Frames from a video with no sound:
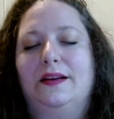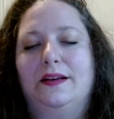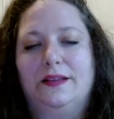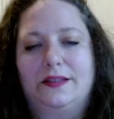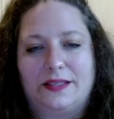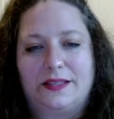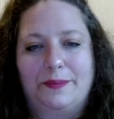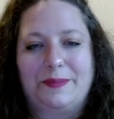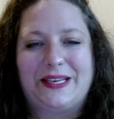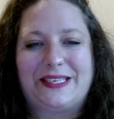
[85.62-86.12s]

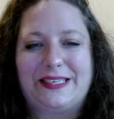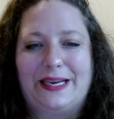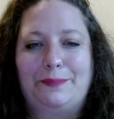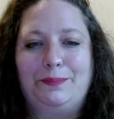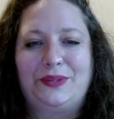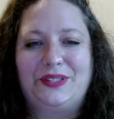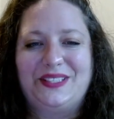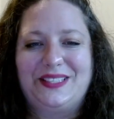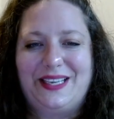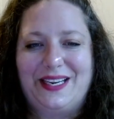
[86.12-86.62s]
Some
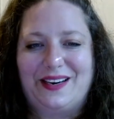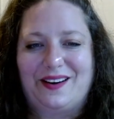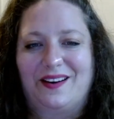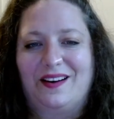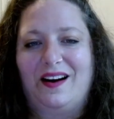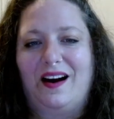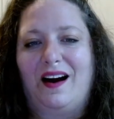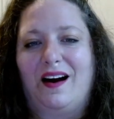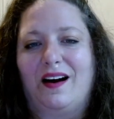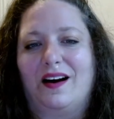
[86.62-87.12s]
examples
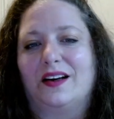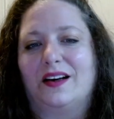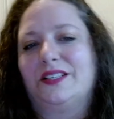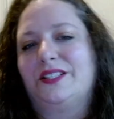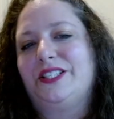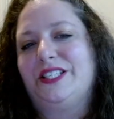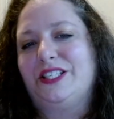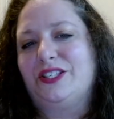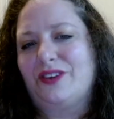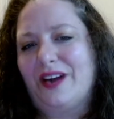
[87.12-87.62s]
here are:
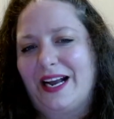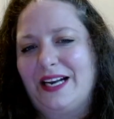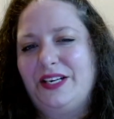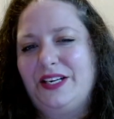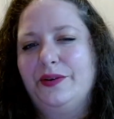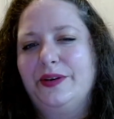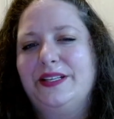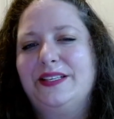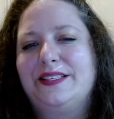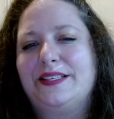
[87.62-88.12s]
she tried
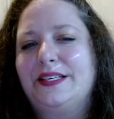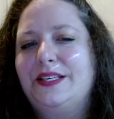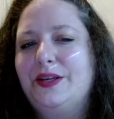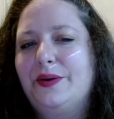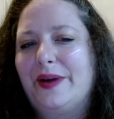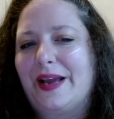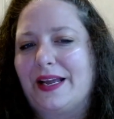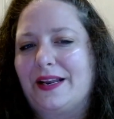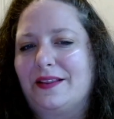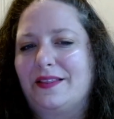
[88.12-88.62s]
to
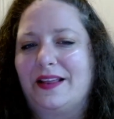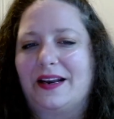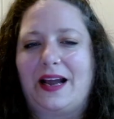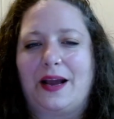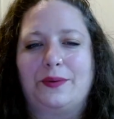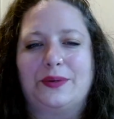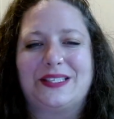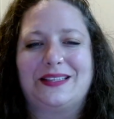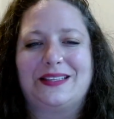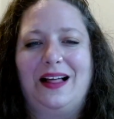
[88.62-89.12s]
insinuate that I
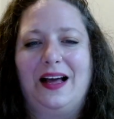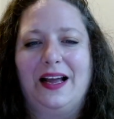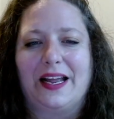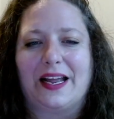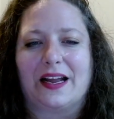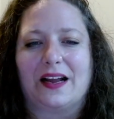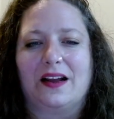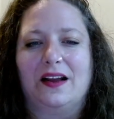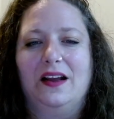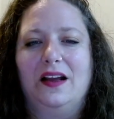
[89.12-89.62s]
was
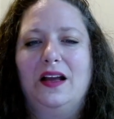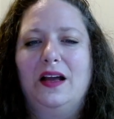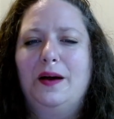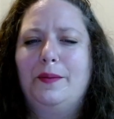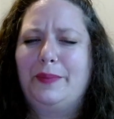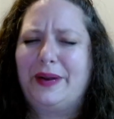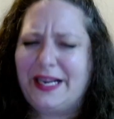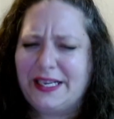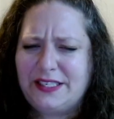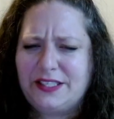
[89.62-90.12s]
lying,
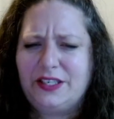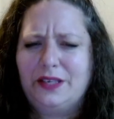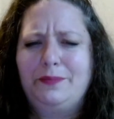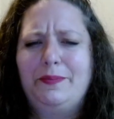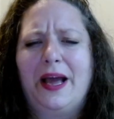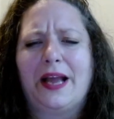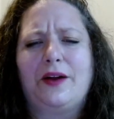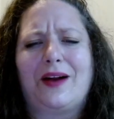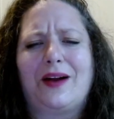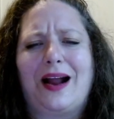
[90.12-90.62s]
but I stood
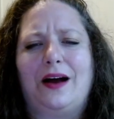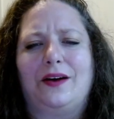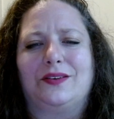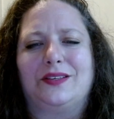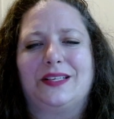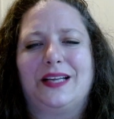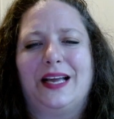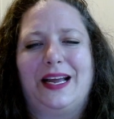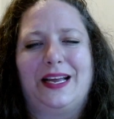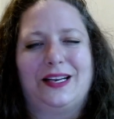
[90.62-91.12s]
my
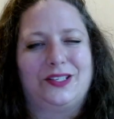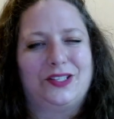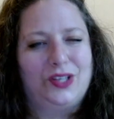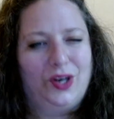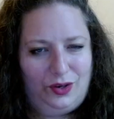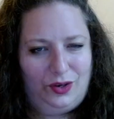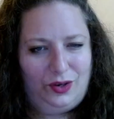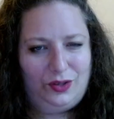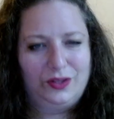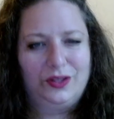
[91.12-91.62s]
ground and
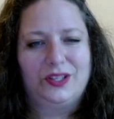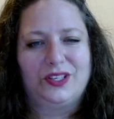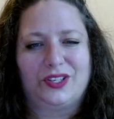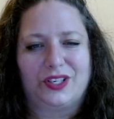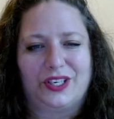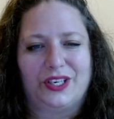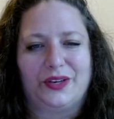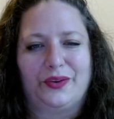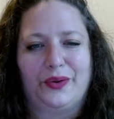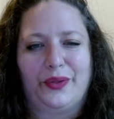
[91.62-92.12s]
told the
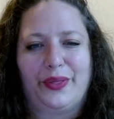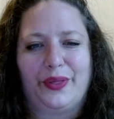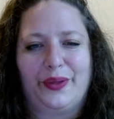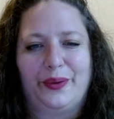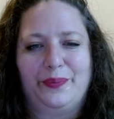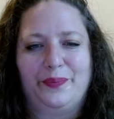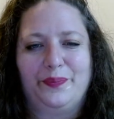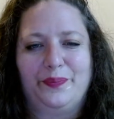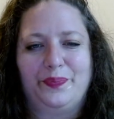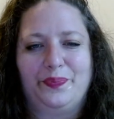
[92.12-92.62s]
truth.
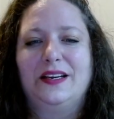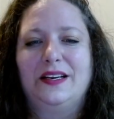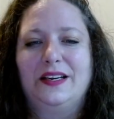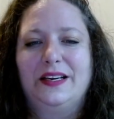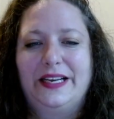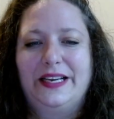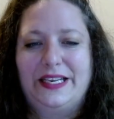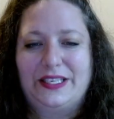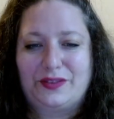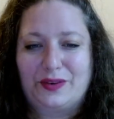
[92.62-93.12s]

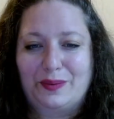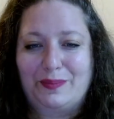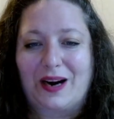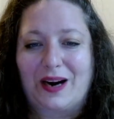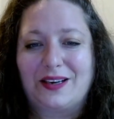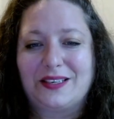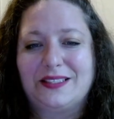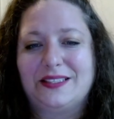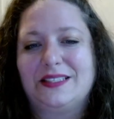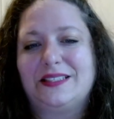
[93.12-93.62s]
His
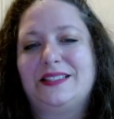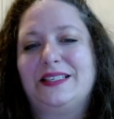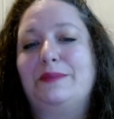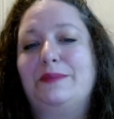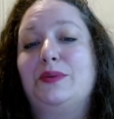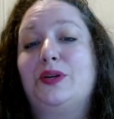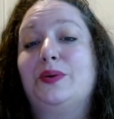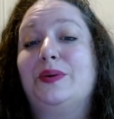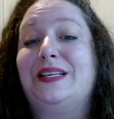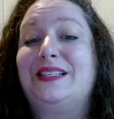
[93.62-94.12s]
remarks
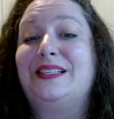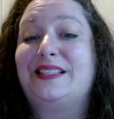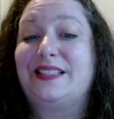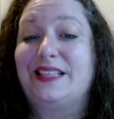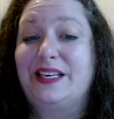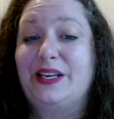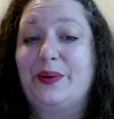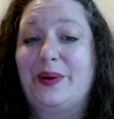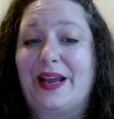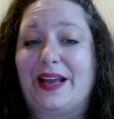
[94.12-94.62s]
seemed to
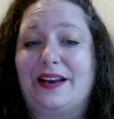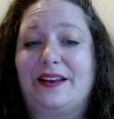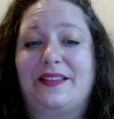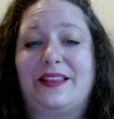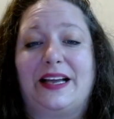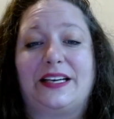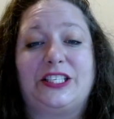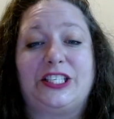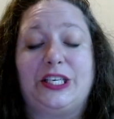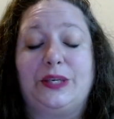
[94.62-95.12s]
insinuate
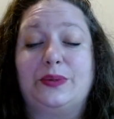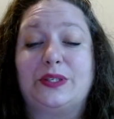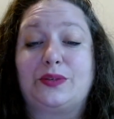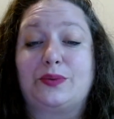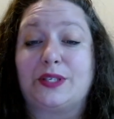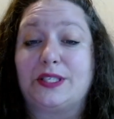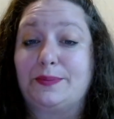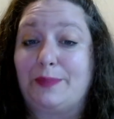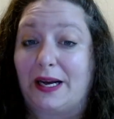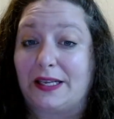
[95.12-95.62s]
that she was
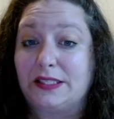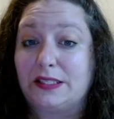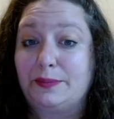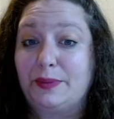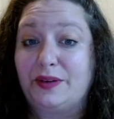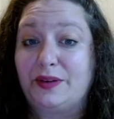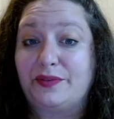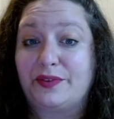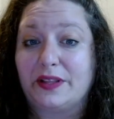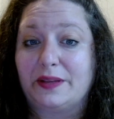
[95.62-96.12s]

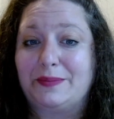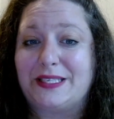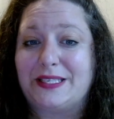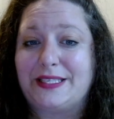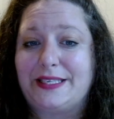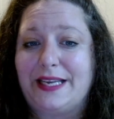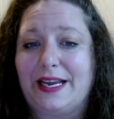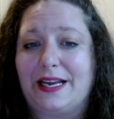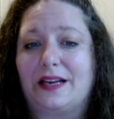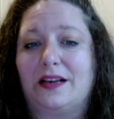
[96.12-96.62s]
responsible for the
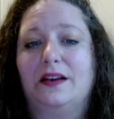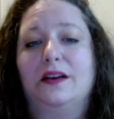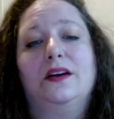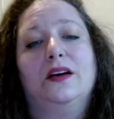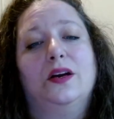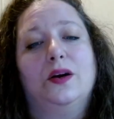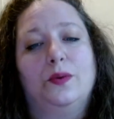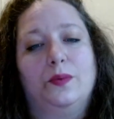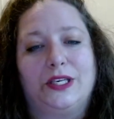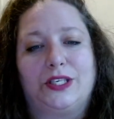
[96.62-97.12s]
mistake,
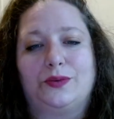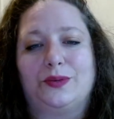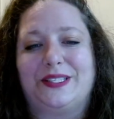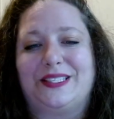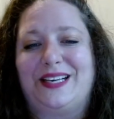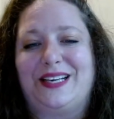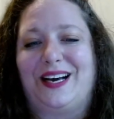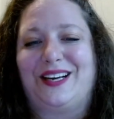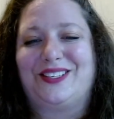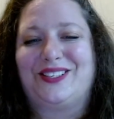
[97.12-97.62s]
which was
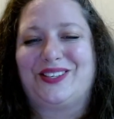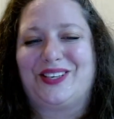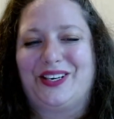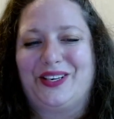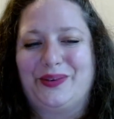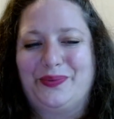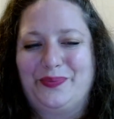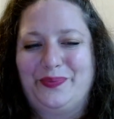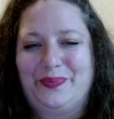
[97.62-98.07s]
not true.